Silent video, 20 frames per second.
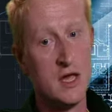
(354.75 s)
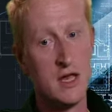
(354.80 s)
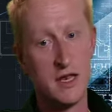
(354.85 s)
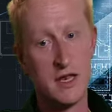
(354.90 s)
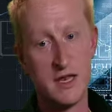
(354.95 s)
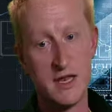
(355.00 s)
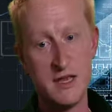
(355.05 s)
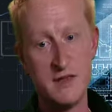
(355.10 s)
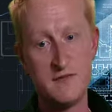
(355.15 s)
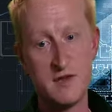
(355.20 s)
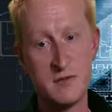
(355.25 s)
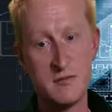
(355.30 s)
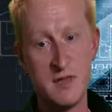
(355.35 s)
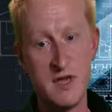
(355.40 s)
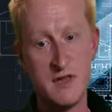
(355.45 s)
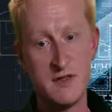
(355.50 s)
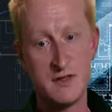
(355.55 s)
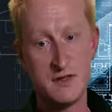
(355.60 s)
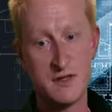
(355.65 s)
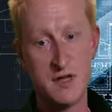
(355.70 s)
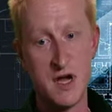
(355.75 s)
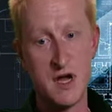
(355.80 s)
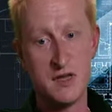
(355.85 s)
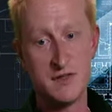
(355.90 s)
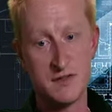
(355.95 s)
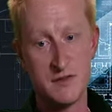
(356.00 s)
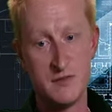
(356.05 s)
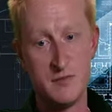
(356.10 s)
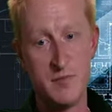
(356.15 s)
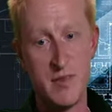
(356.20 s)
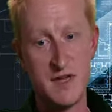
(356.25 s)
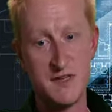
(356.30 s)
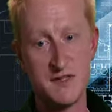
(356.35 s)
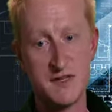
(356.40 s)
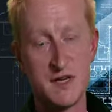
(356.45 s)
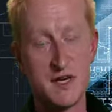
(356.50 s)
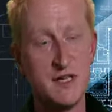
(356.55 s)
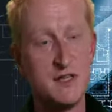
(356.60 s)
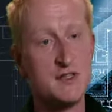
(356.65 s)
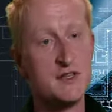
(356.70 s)
leaving me the task of
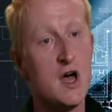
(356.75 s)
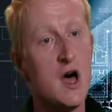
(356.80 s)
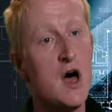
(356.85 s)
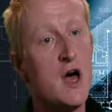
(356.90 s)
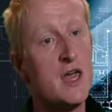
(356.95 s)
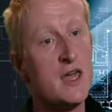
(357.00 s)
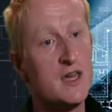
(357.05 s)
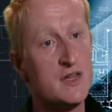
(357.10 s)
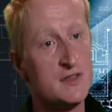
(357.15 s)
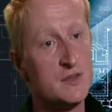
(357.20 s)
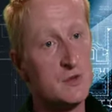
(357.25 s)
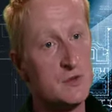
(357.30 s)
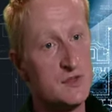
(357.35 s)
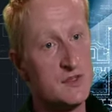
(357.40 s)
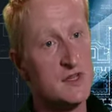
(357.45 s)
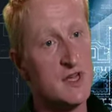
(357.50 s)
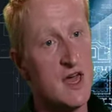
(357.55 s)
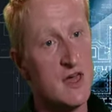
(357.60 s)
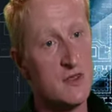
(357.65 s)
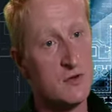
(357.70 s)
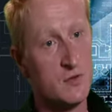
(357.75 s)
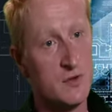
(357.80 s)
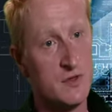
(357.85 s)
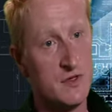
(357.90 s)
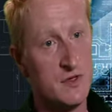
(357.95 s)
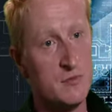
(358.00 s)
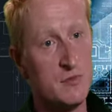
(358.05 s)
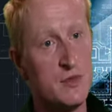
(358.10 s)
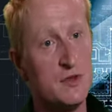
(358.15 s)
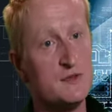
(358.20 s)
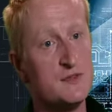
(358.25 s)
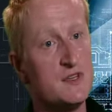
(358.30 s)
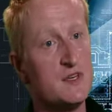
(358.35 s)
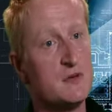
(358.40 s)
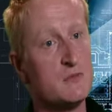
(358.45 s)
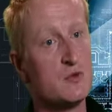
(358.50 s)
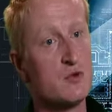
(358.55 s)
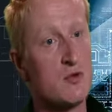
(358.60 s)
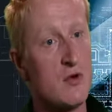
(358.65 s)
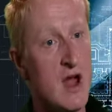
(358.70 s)
basically tying it all together with the
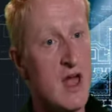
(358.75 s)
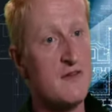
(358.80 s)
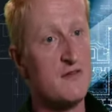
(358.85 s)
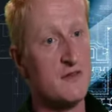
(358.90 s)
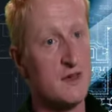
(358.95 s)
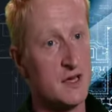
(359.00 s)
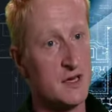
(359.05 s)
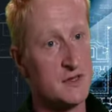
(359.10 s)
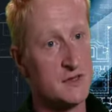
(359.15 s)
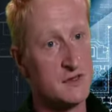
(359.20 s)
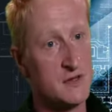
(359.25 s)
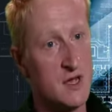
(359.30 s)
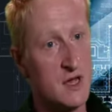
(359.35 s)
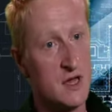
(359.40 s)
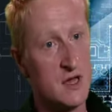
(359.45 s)
museum graphics,